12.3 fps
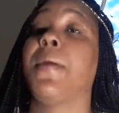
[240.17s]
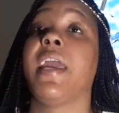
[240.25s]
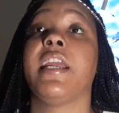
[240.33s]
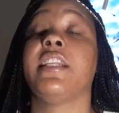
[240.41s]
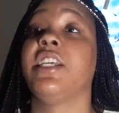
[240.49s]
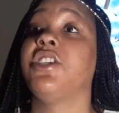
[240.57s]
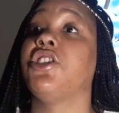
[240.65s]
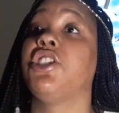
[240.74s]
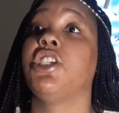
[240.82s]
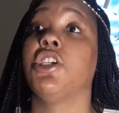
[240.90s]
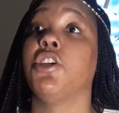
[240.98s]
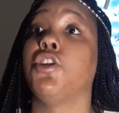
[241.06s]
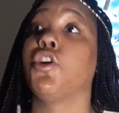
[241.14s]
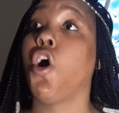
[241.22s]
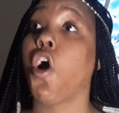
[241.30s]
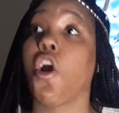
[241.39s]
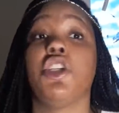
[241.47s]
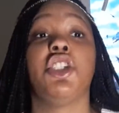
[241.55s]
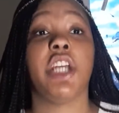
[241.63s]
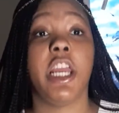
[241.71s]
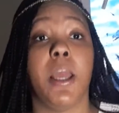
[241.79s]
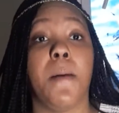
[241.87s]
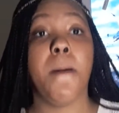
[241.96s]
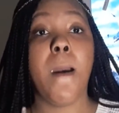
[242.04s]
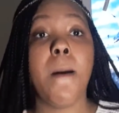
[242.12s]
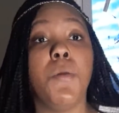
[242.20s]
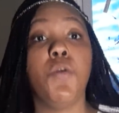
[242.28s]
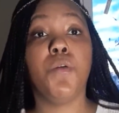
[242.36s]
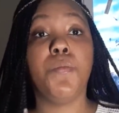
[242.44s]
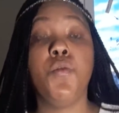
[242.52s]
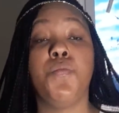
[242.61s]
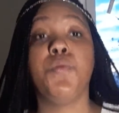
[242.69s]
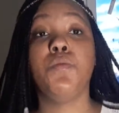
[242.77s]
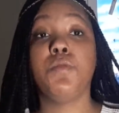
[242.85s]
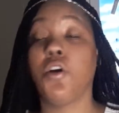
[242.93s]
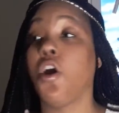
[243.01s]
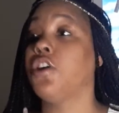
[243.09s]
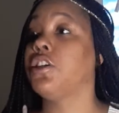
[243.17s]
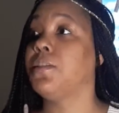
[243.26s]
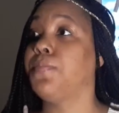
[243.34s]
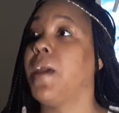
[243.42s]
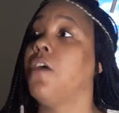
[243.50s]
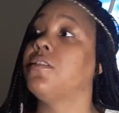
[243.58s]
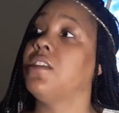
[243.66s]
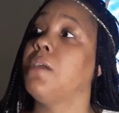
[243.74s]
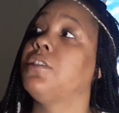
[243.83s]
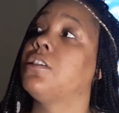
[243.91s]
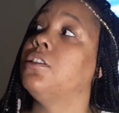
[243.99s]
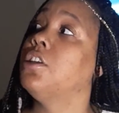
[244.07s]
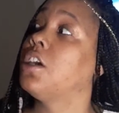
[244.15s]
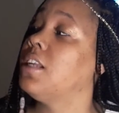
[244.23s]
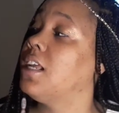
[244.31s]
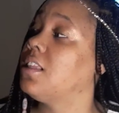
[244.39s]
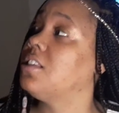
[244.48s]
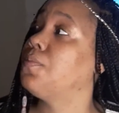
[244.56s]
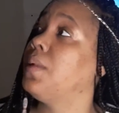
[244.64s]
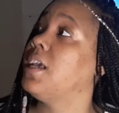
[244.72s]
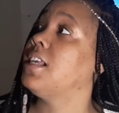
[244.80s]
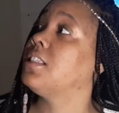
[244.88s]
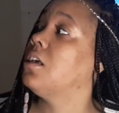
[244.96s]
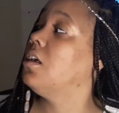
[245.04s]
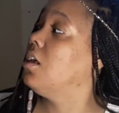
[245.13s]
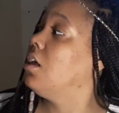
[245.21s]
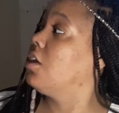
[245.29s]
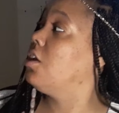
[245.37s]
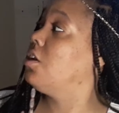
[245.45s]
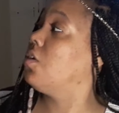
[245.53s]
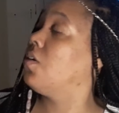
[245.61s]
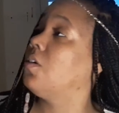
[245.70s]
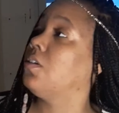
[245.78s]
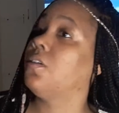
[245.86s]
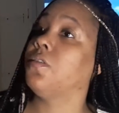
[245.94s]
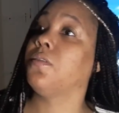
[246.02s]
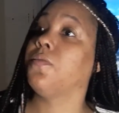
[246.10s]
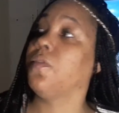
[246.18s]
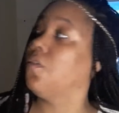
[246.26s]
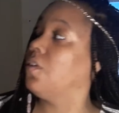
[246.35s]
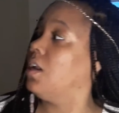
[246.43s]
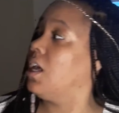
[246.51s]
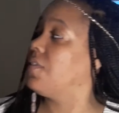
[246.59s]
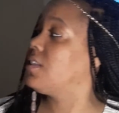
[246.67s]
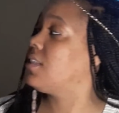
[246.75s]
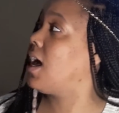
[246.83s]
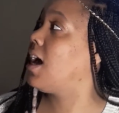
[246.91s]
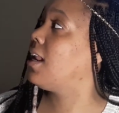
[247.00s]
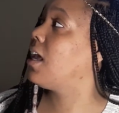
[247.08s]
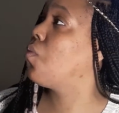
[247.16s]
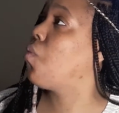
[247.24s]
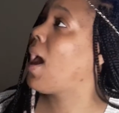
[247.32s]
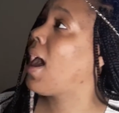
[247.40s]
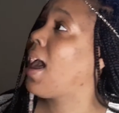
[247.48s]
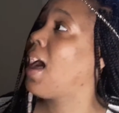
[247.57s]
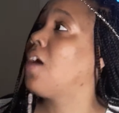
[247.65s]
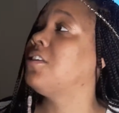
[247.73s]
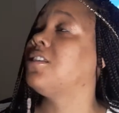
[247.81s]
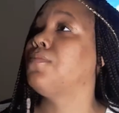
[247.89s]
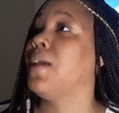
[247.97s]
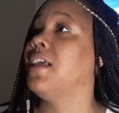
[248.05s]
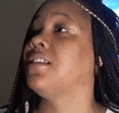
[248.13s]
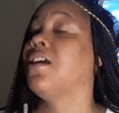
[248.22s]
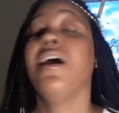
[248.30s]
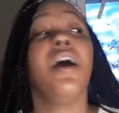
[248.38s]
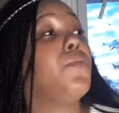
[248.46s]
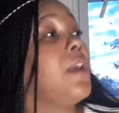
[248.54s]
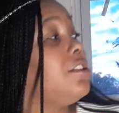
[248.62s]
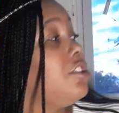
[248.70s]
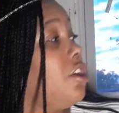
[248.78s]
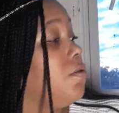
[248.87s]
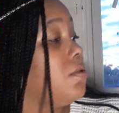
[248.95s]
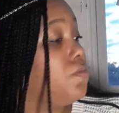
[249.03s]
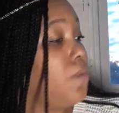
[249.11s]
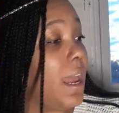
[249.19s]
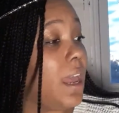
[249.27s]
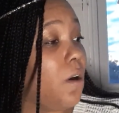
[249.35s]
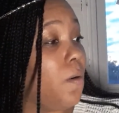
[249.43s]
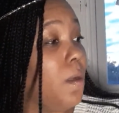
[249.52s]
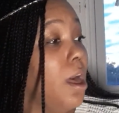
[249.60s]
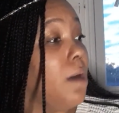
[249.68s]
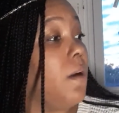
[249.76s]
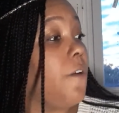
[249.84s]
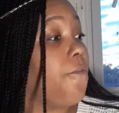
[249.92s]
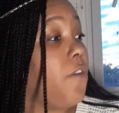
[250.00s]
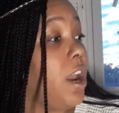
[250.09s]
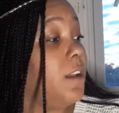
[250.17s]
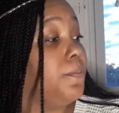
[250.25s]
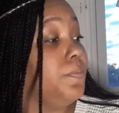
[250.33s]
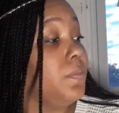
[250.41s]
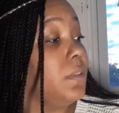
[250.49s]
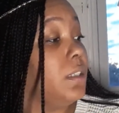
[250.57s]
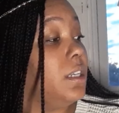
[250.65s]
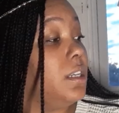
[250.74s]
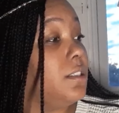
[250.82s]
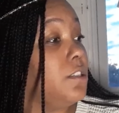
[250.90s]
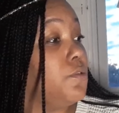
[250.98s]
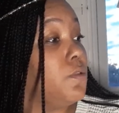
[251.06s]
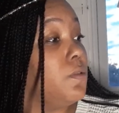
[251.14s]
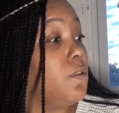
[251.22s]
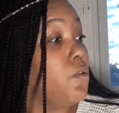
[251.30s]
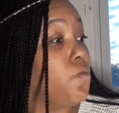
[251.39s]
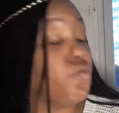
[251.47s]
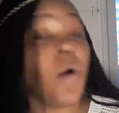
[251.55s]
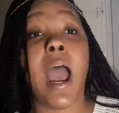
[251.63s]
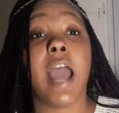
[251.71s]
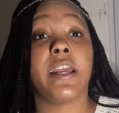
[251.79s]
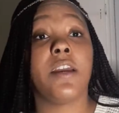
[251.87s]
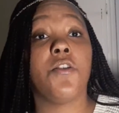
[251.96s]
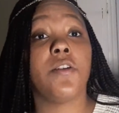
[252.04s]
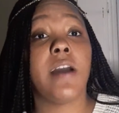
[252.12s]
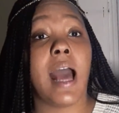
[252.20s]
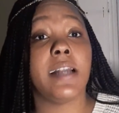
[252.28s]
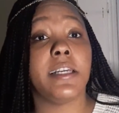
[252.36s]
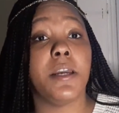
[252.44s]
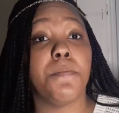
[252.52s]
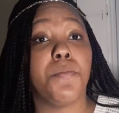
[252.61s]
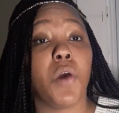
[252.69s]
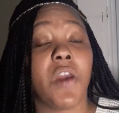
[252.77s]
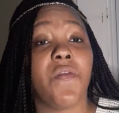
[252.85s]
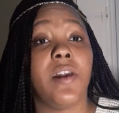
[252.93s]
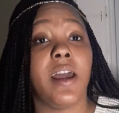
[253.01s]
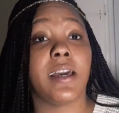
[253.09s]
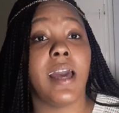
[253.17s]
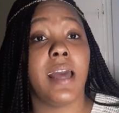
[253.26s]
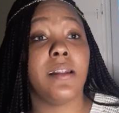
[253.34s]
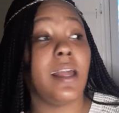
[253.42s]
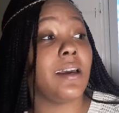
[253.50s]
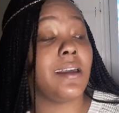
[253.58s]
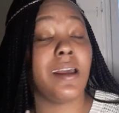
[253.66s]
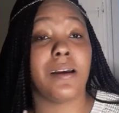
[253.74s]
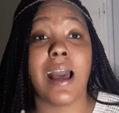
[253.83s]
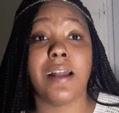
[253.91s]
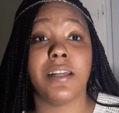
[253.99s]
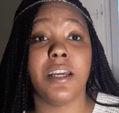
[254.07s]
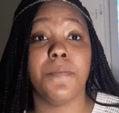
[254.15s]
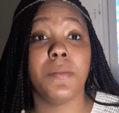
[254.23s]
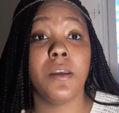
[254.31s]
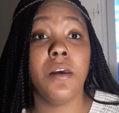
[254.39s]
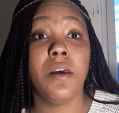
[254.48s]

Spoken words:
paying attention to the car shaking. Boop, boop, boop, the car just bouncing. I'm just looking at this place, on the left side, like, wow, this is amazing. And when I turned around, my friend is riding her goddamn boyfriend like a goddamn